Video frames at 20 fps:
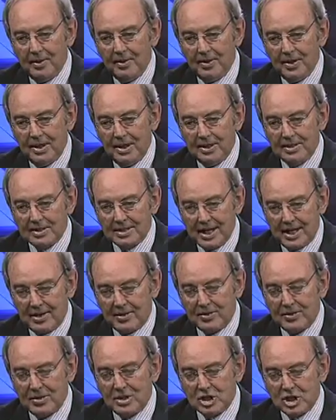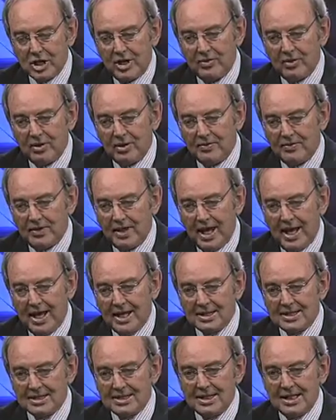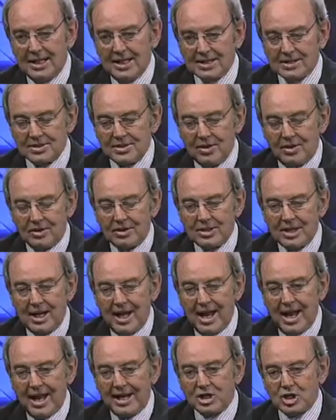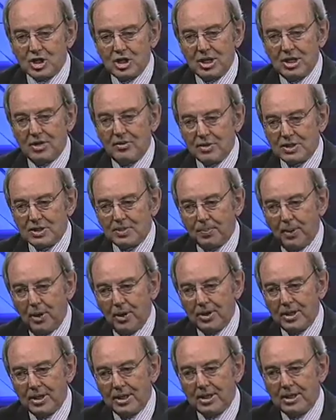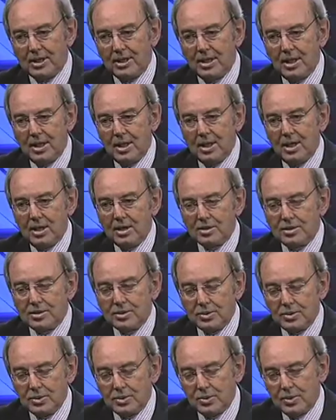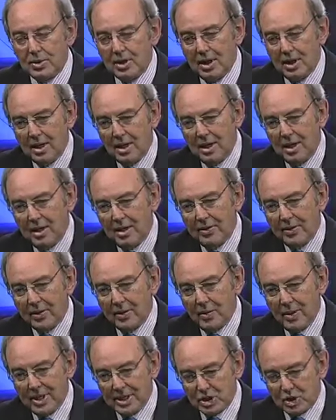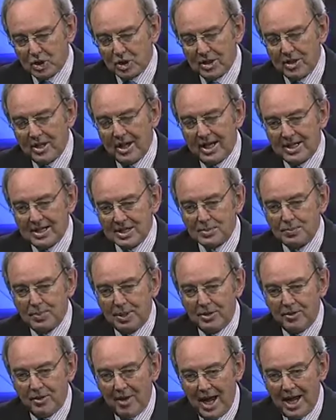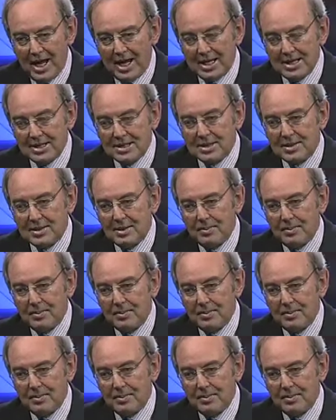The Secretary General of the ANC has not actually responded to the question that has been raised,